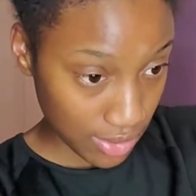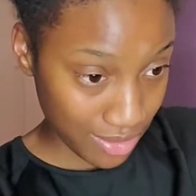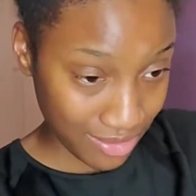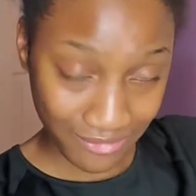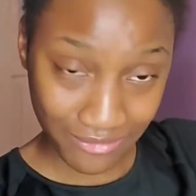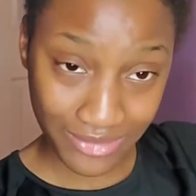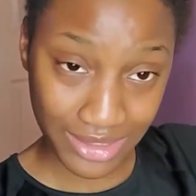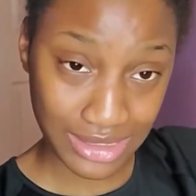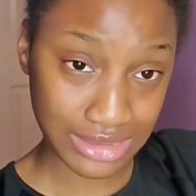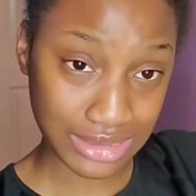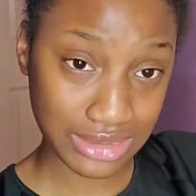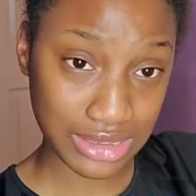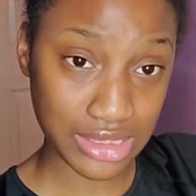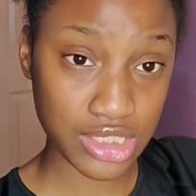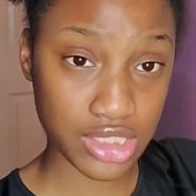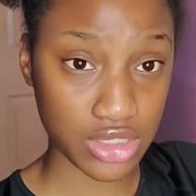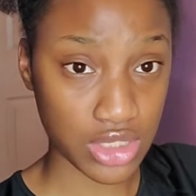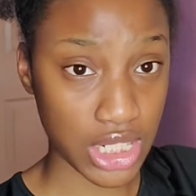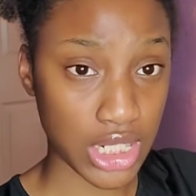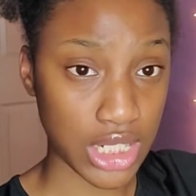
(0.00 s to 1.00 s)
we finna just get
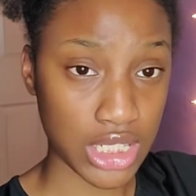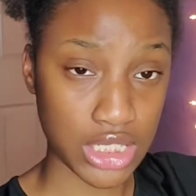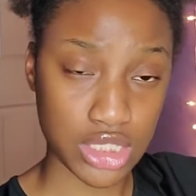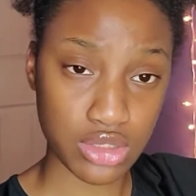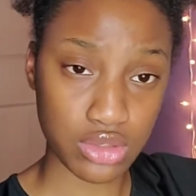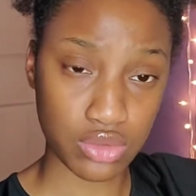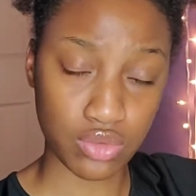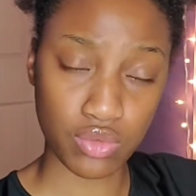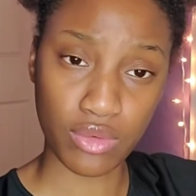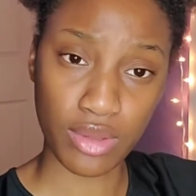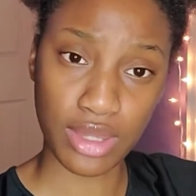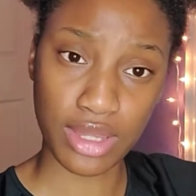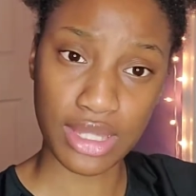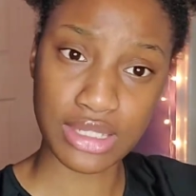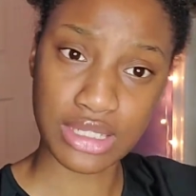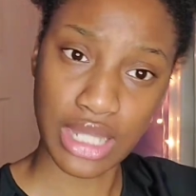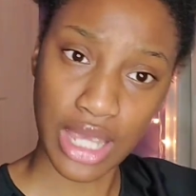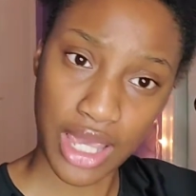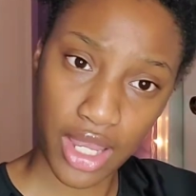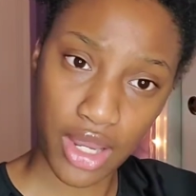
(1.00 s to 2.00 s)
straight into
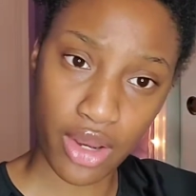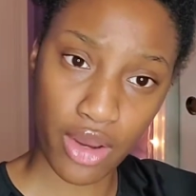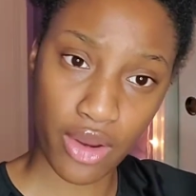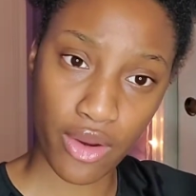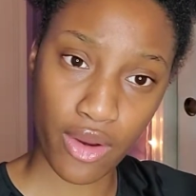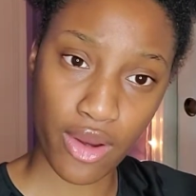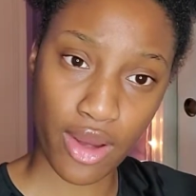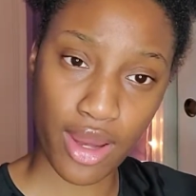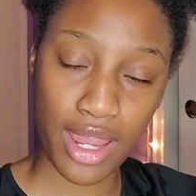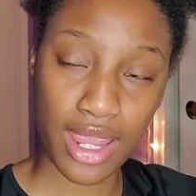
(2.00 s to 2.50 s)
this hair